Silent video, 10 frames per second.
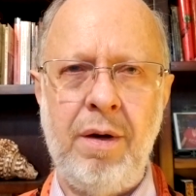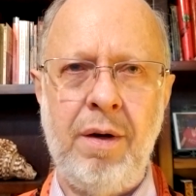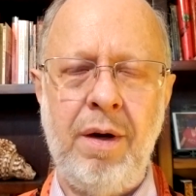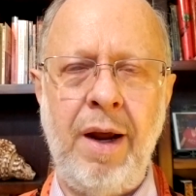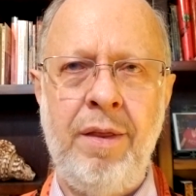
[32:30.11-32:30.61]

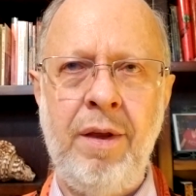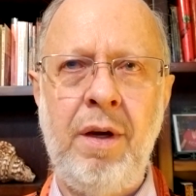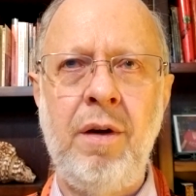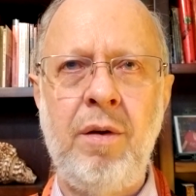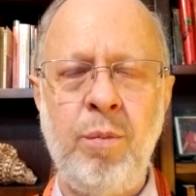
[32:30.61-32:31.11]
I think
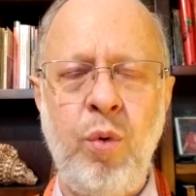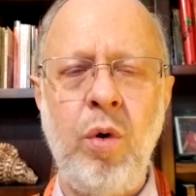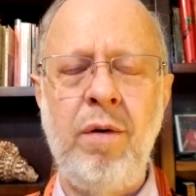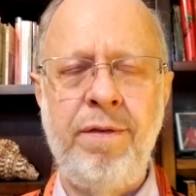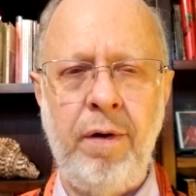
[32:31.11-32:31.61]
it's
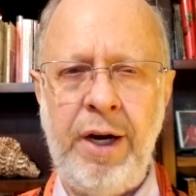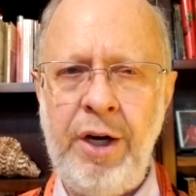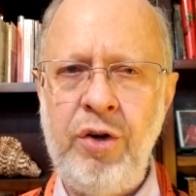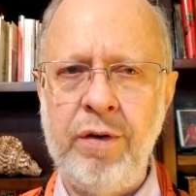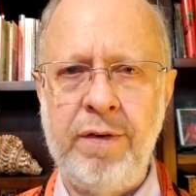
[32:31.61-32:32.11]
important for
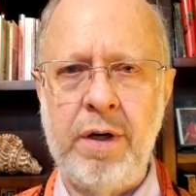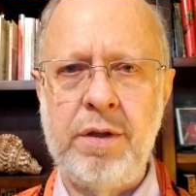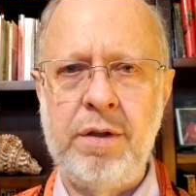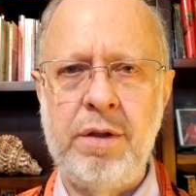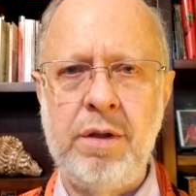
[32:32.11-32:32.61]
each of
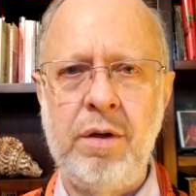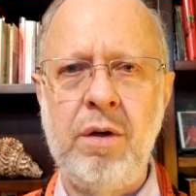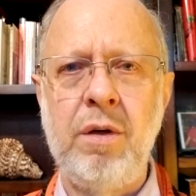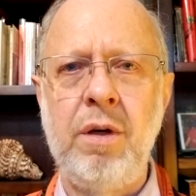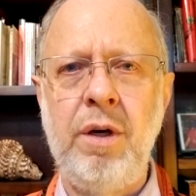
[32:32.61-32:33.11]
us,
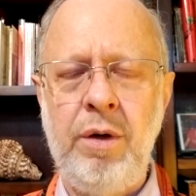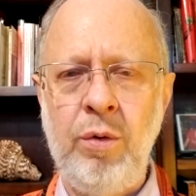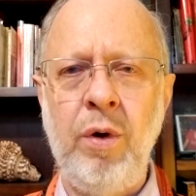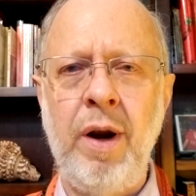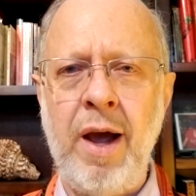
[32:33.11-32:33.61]
you
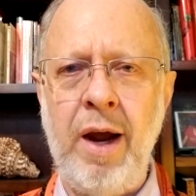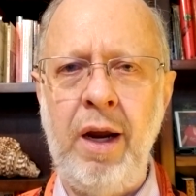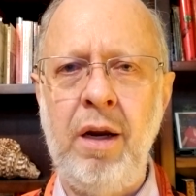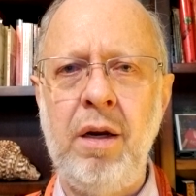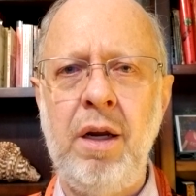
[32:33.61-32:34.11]
and I,
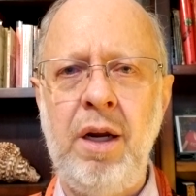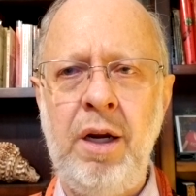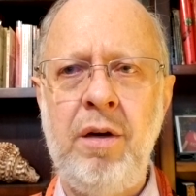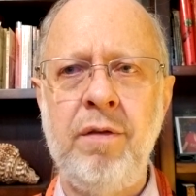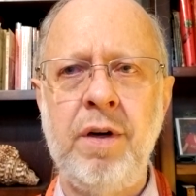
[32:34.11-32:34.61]

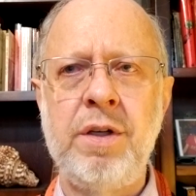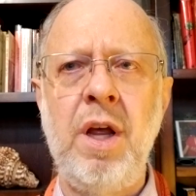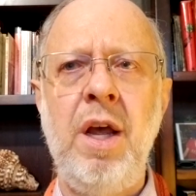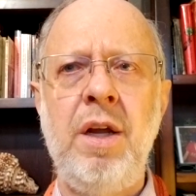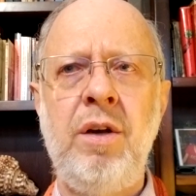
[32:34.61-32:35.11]
each of us,
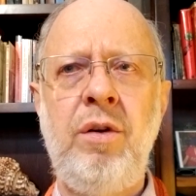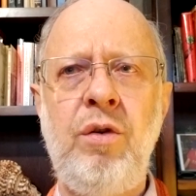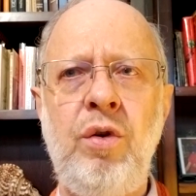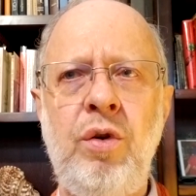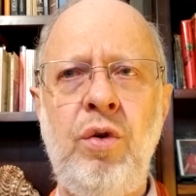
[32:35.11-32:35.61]

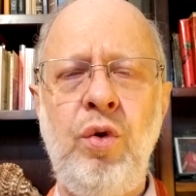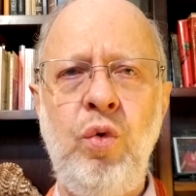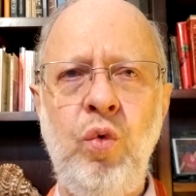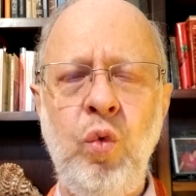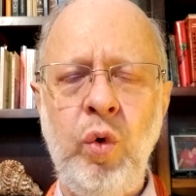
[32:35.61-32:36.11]
to
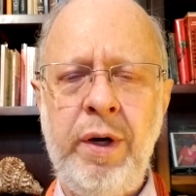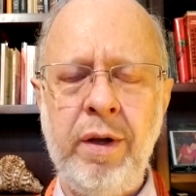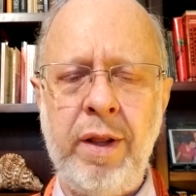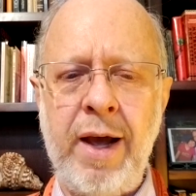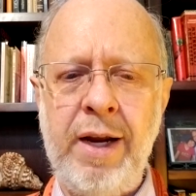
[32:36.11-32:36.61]

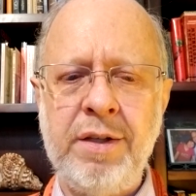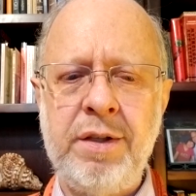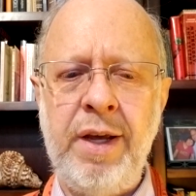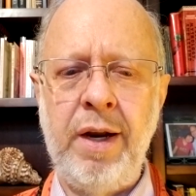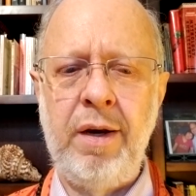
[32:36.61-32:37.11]
realize
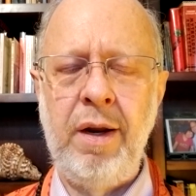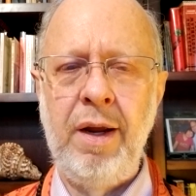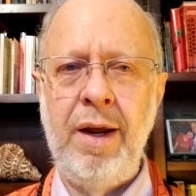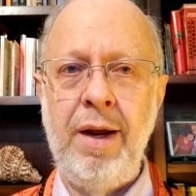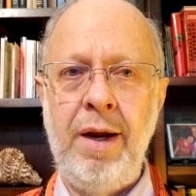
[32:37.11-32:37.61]
that
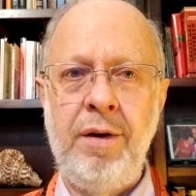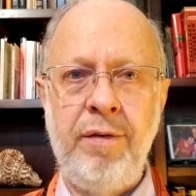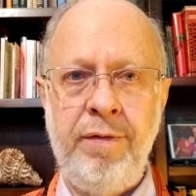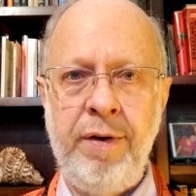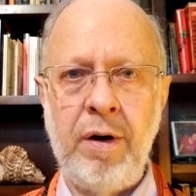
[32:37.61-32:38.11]
it's
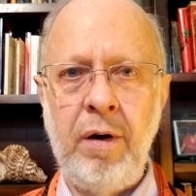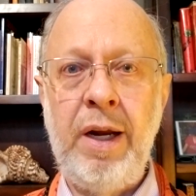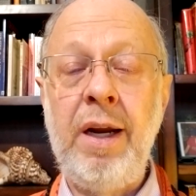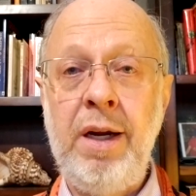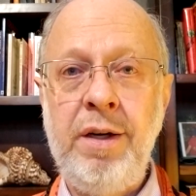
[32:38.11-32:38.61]
very
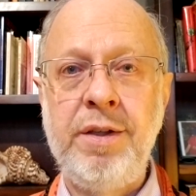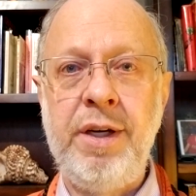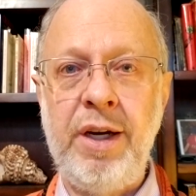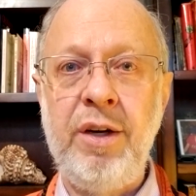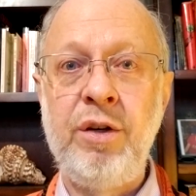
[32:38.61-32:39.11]
easy
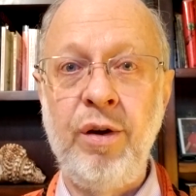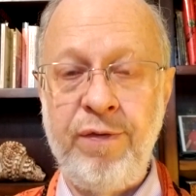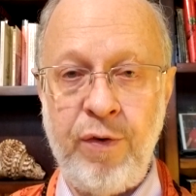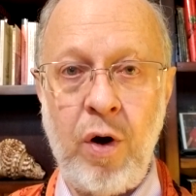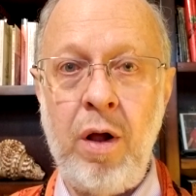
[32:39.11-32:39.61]
to
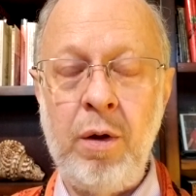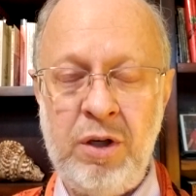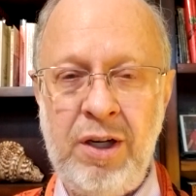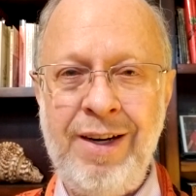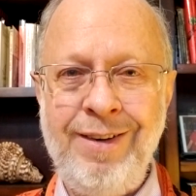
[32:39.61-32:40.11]
fall
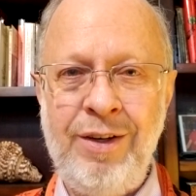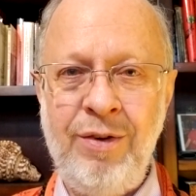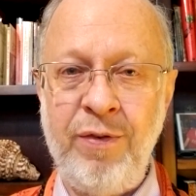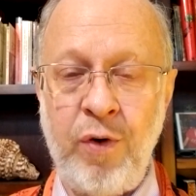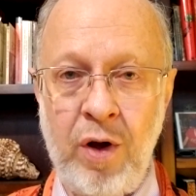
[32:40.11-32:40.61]

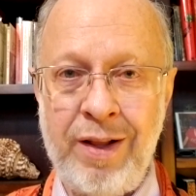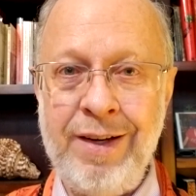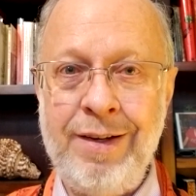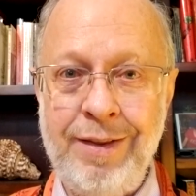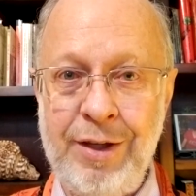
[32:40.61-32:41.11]

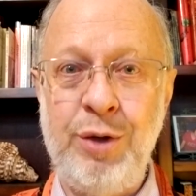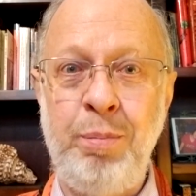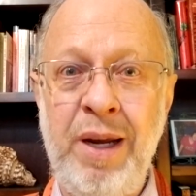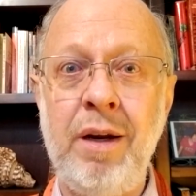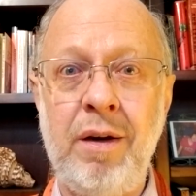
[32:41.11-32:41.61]
into this
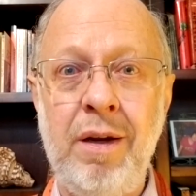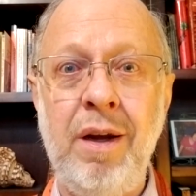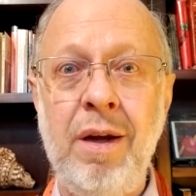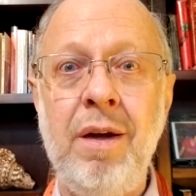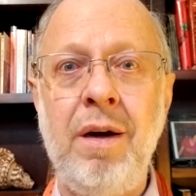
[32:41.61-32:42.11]
pit
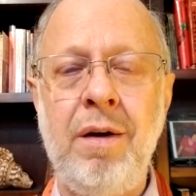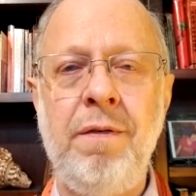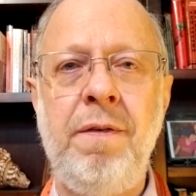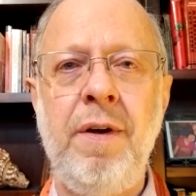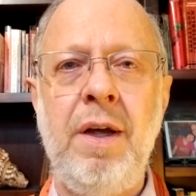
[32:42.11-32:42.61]
of
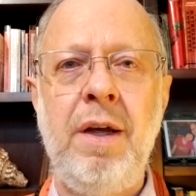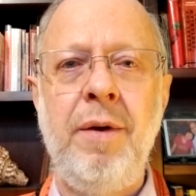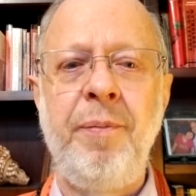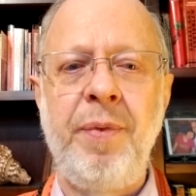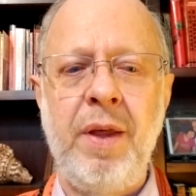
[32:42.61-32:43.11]

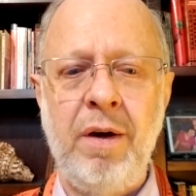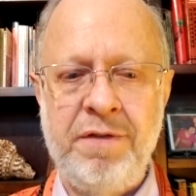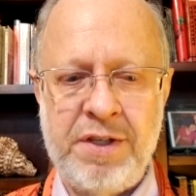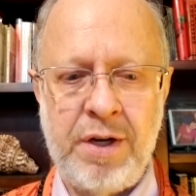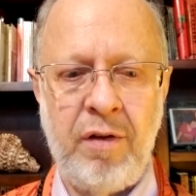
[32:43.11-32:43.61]

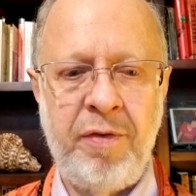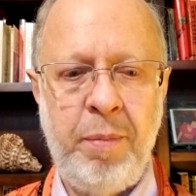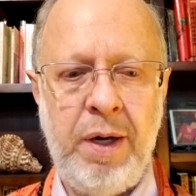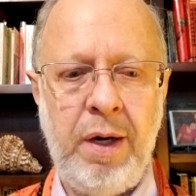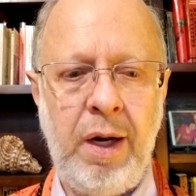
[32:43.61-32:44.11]

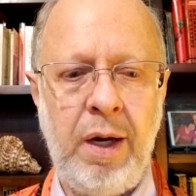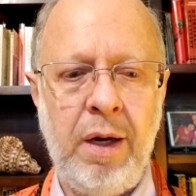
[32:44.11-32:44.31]
self-pity,